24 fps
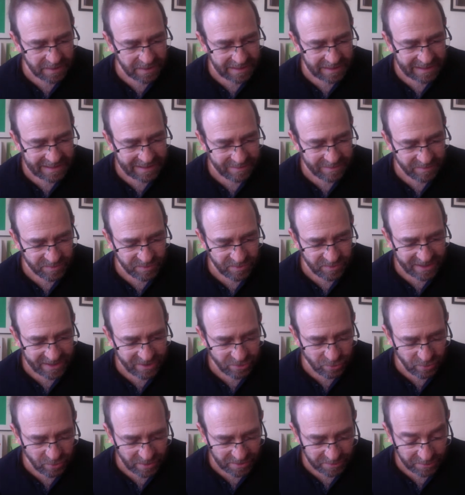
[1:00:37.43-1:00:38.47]
I am
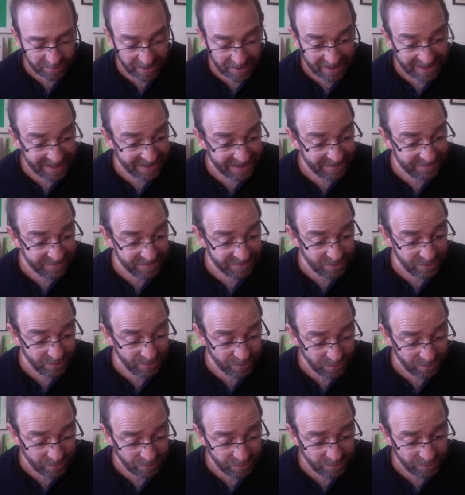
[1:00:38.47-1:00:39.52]
trying to arrive
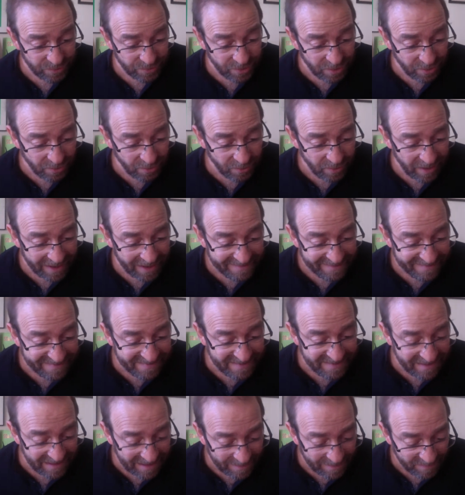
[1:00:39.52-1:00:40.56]
to, though I'm
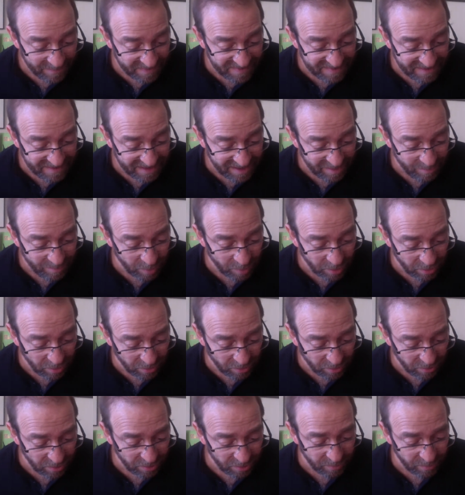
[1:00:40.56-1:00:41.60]
seeing
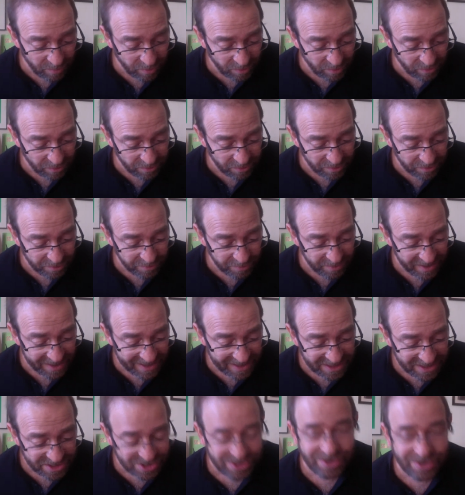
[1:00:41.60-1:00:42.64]
more
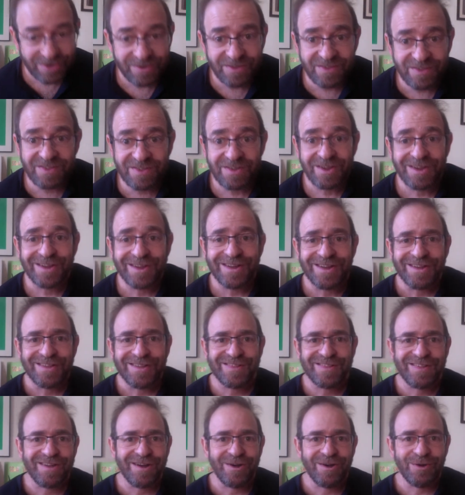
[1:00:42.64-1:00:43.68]
creations,
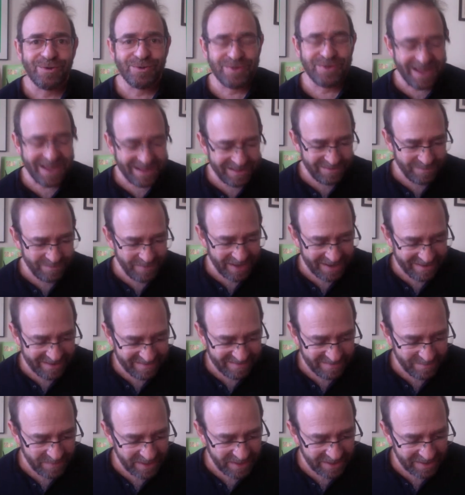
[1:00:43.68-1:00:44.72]
so that
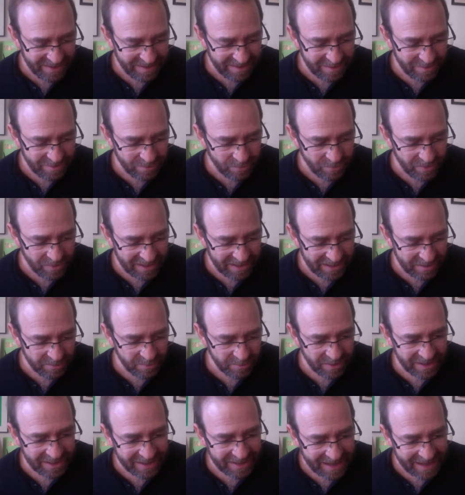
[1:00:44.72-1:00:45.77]
makes me really
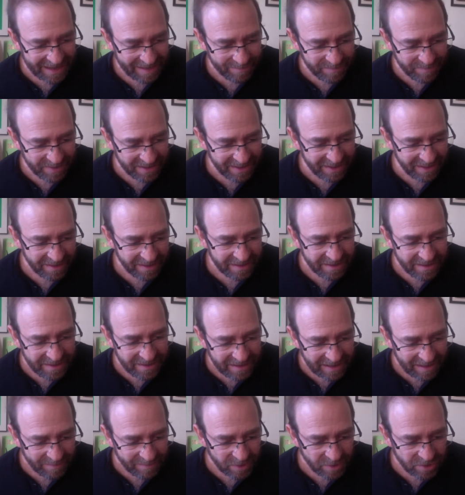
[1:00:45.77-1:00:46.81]
really happy.
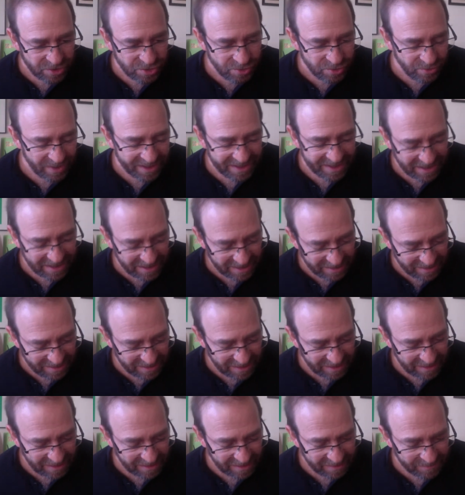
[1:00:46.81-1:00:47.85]
I'm not sure
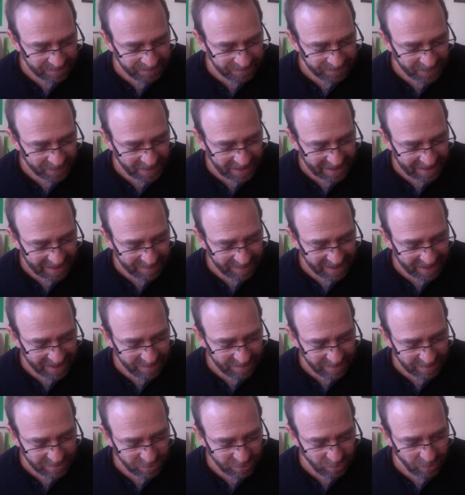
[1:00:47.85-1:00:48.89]
I'm
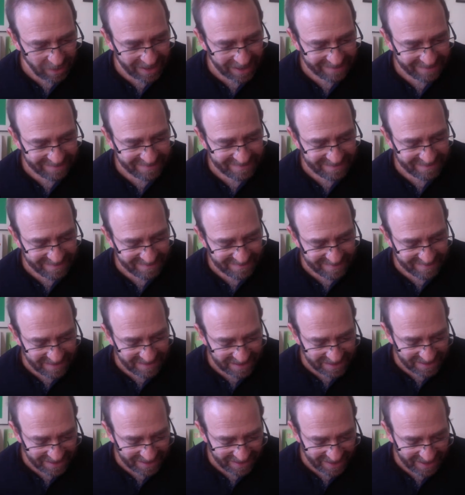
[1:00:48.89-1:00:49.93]
able to access the
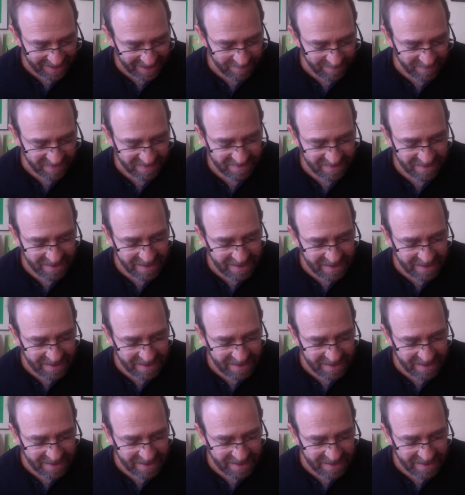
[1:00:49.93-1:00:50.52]
names.